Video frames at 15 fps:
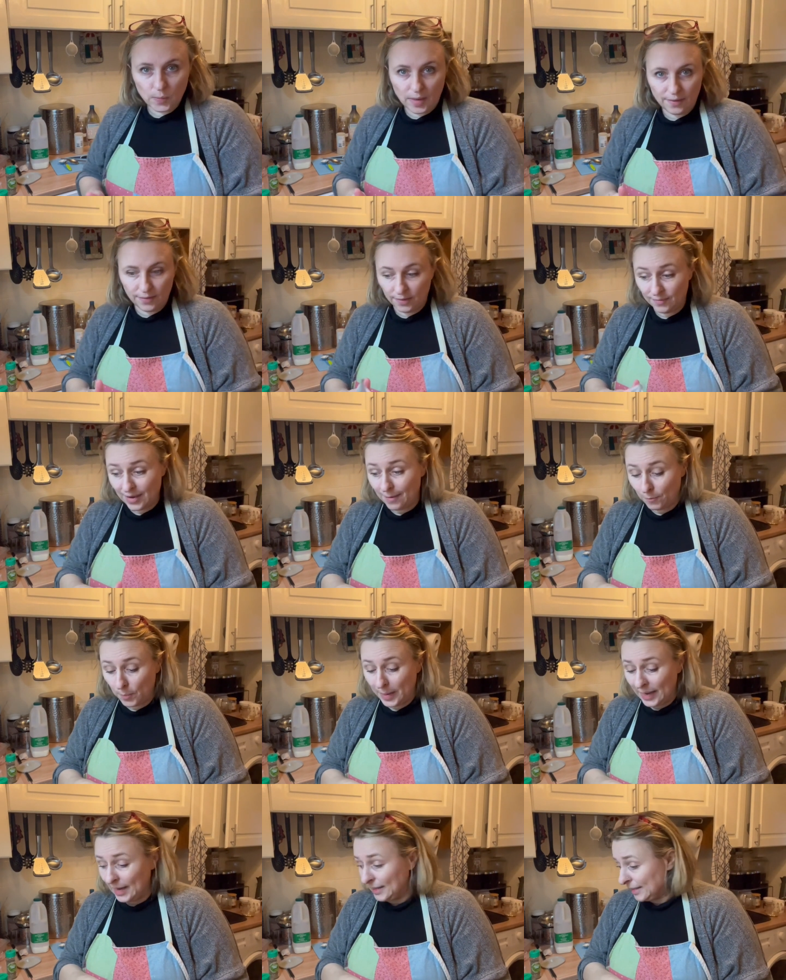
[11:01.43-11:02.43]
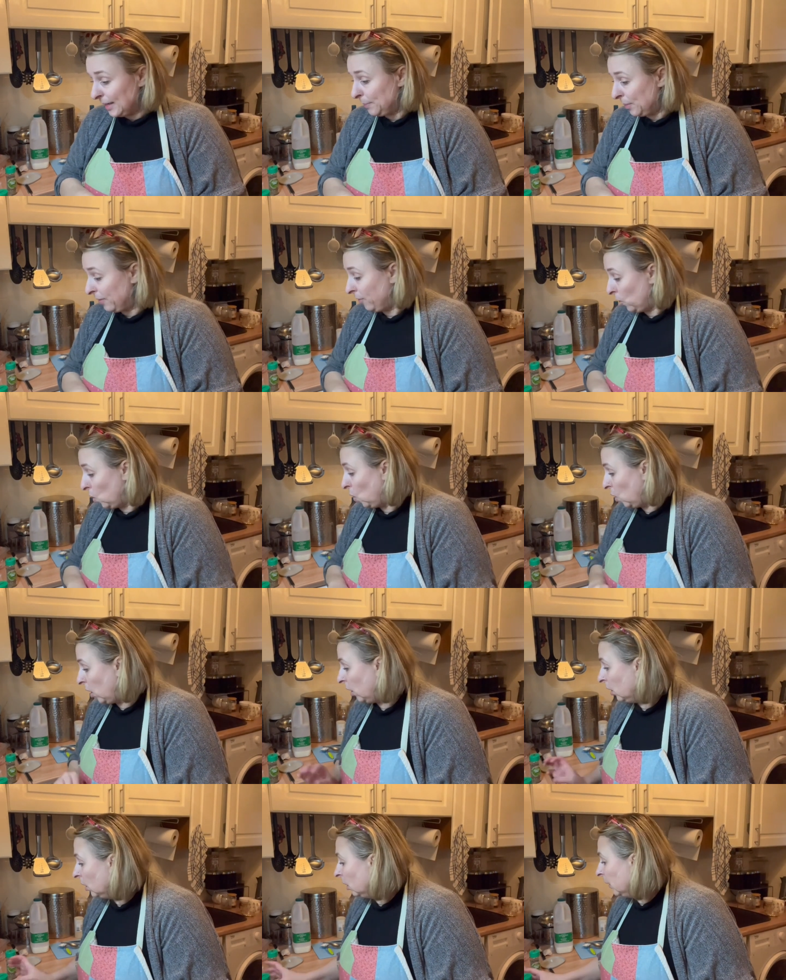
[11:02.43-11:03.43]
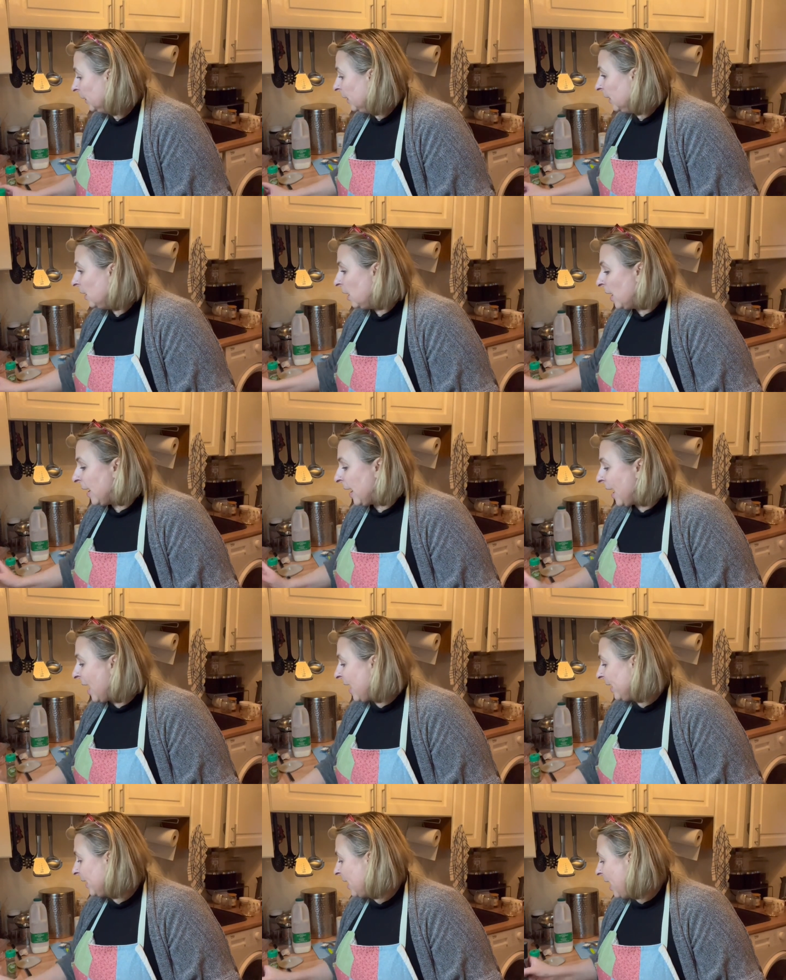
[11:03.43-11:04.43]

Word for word: it if you've never made it before. I